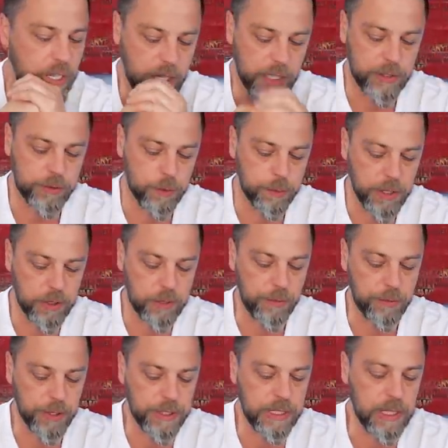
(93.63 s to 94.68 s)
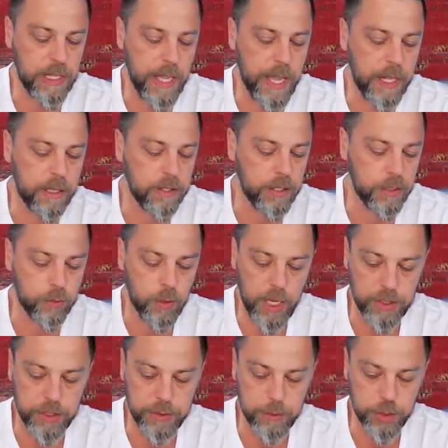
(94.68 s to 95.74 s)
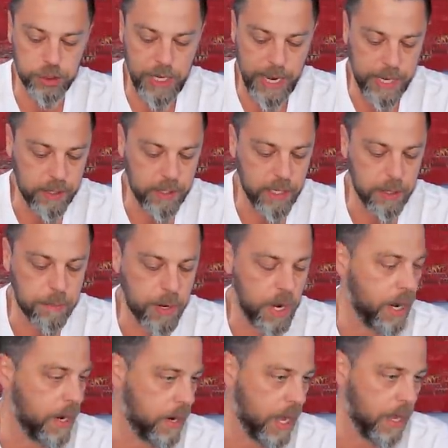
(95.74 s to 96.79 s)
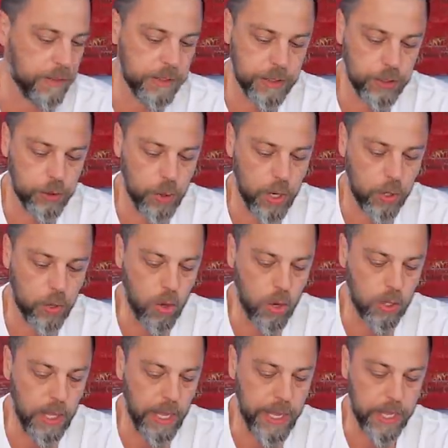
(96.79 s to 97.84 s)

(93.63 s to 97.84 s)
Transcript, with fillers: is for me to physically handle these watches, which I did prior, obviously, to our call.